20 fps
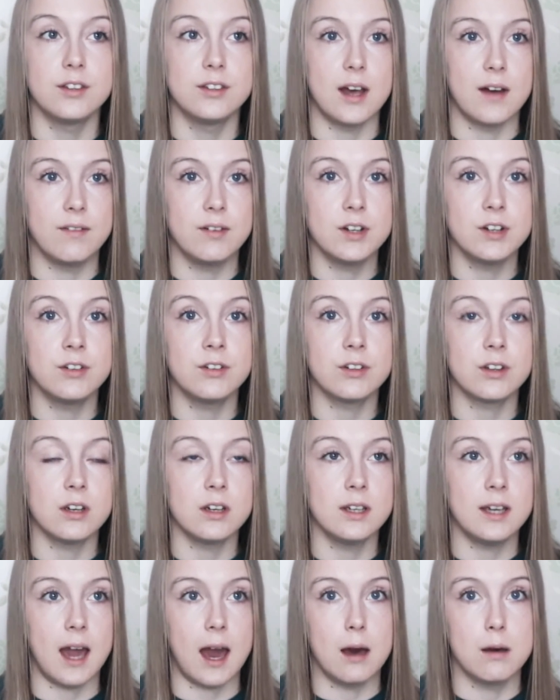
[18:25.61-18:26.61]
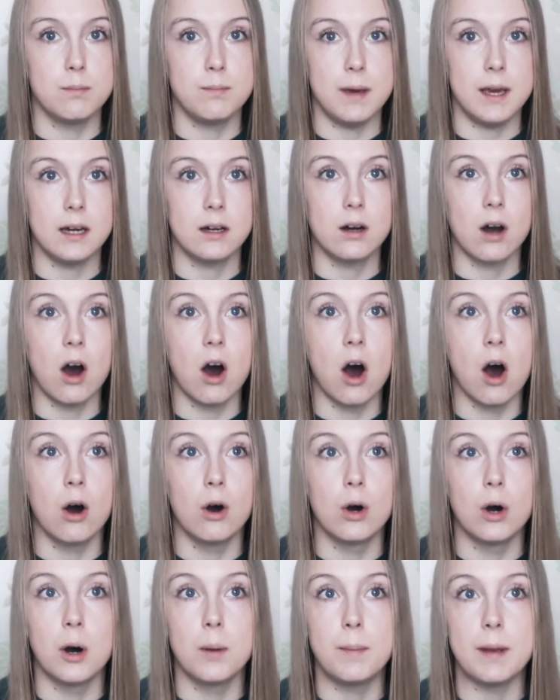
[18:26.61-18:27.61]
Sevens can get a bit caught
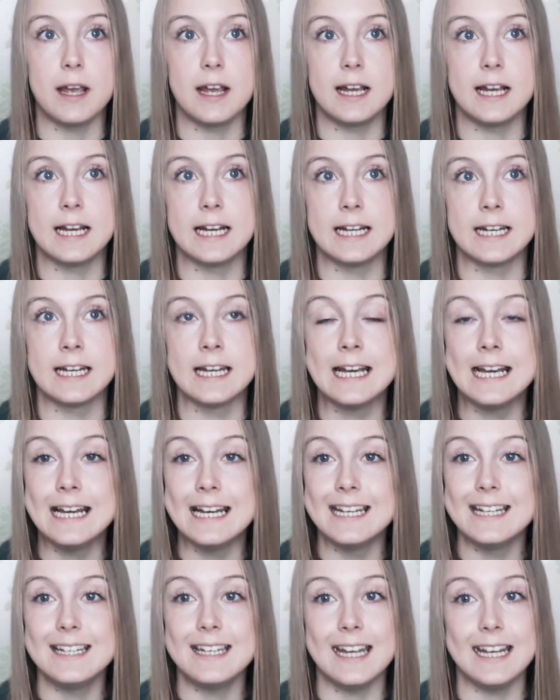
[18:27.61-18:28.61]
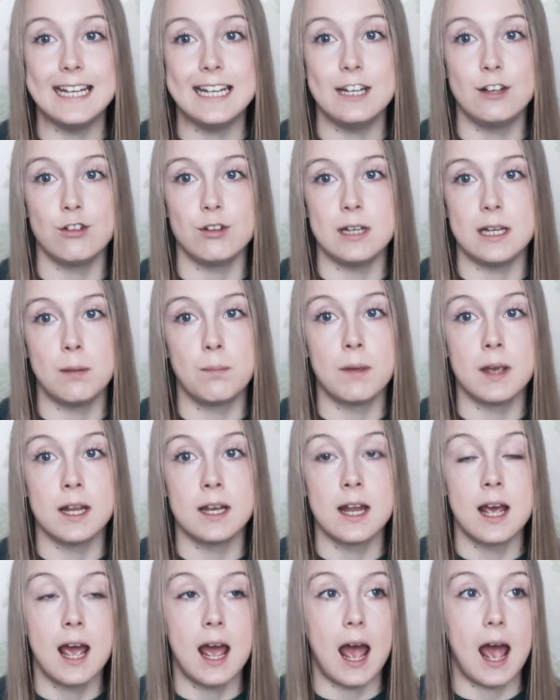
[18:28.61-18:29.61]
up in
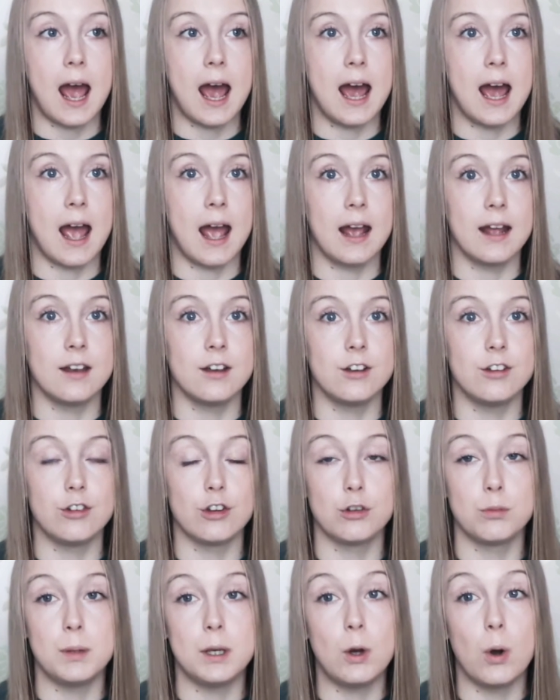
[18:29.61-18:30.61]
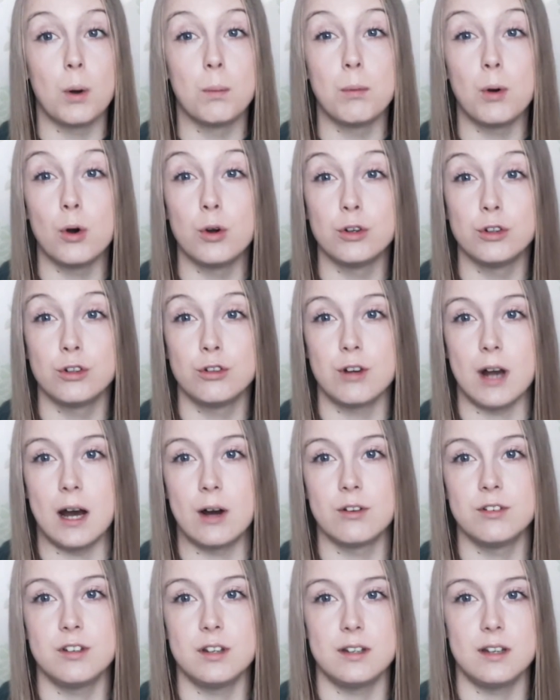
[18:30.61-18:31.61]
daydreaming and just become
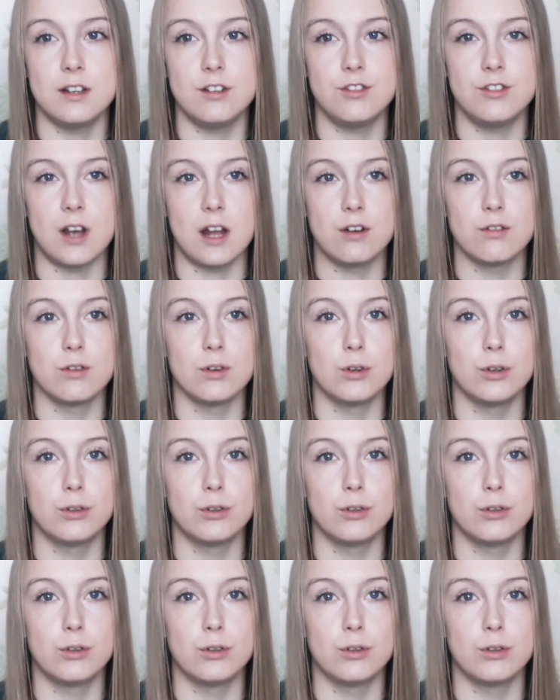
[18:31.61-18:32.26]
ungrounded in general.